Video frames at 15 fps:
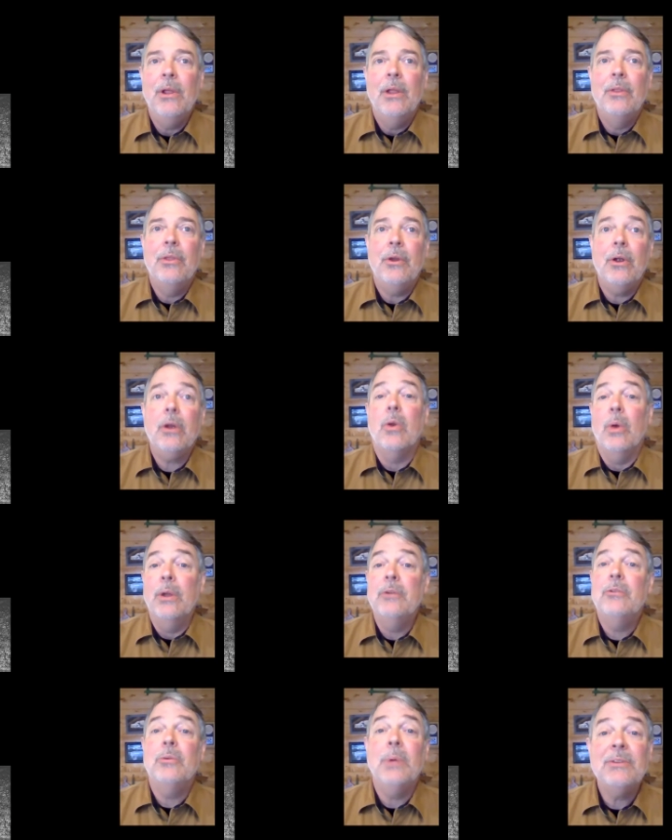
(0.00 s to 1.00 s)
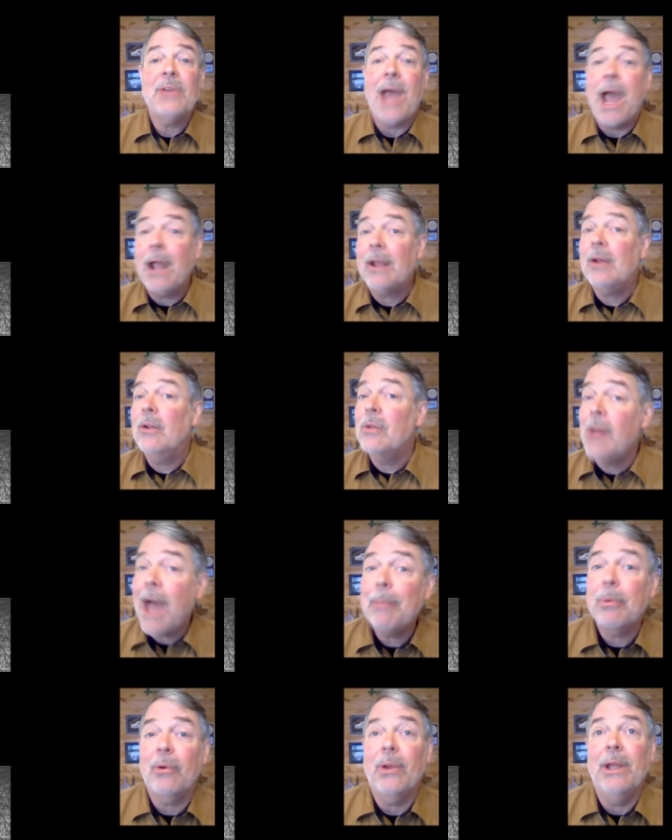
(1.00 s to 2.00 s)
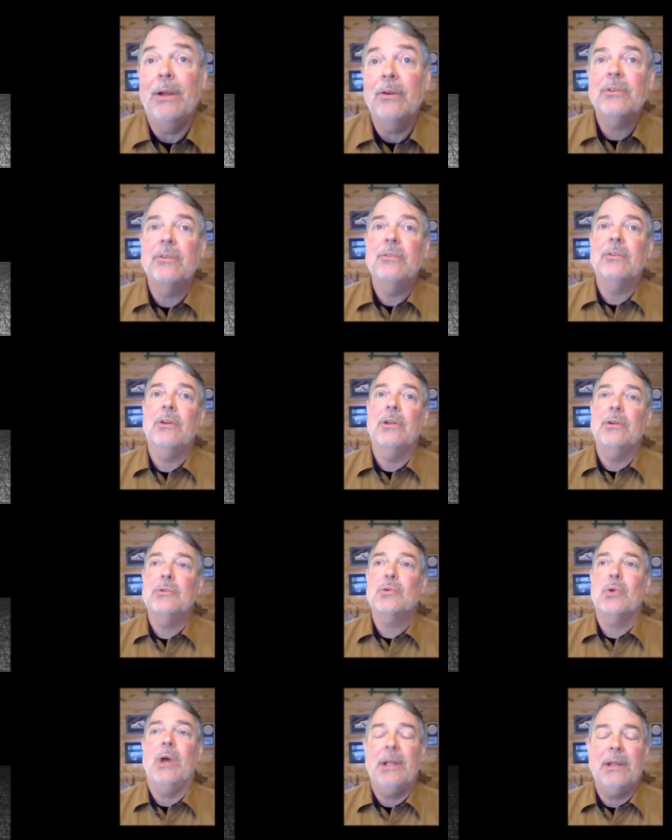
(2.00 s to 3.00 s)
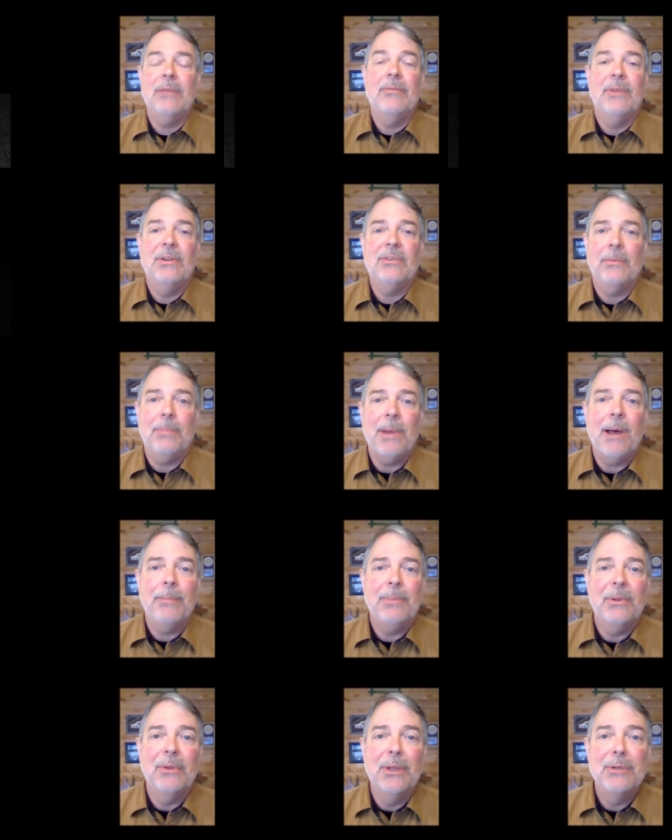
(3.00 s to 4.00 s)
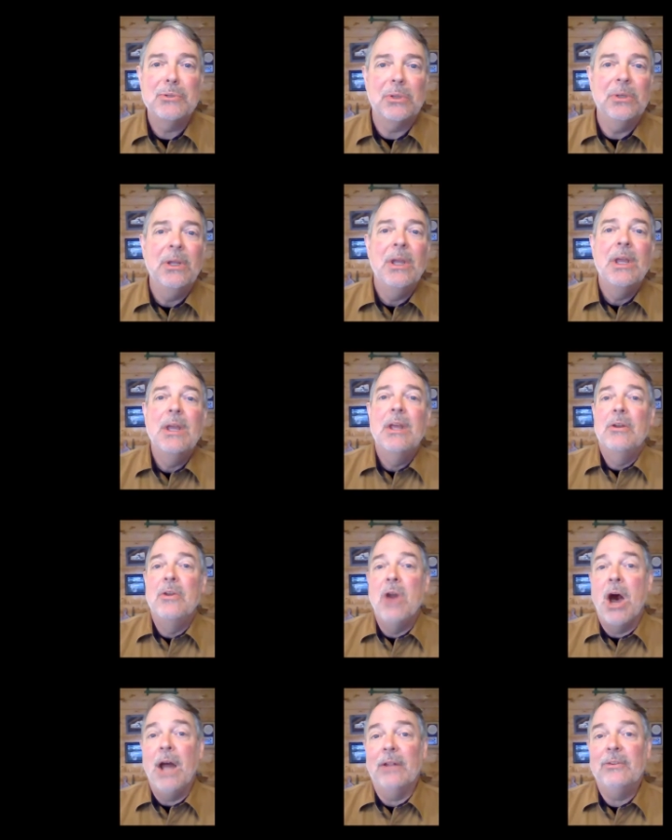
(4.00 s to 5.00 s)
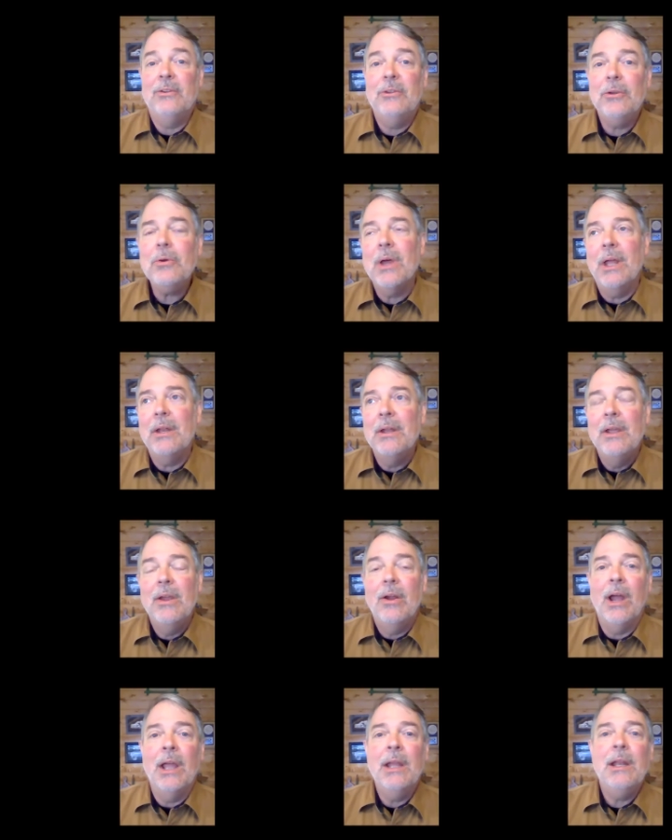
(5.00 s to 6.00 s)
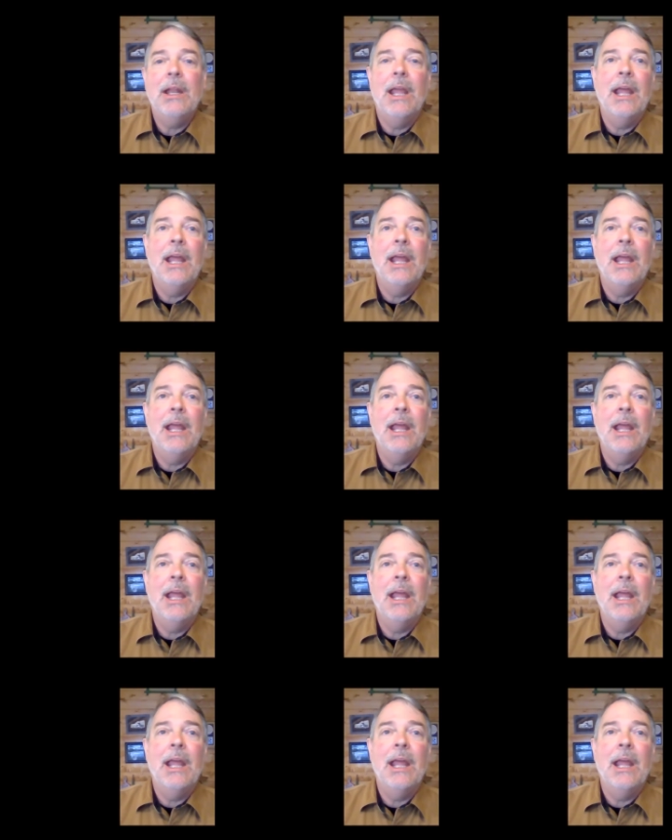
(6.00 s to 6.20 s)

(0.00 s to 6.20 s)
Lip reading: They're going to attack collaborators because they're going to try to convince the population not to do it, right?